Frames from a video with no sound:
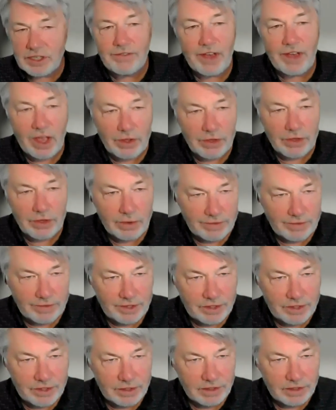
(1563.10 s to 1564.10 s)
the value of
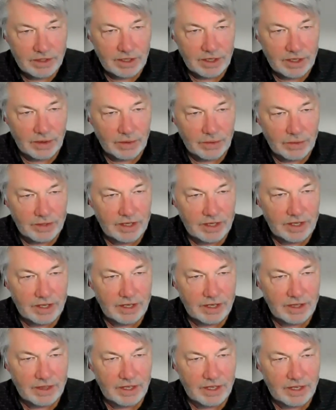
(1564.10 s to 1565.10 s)
it you know uh, that,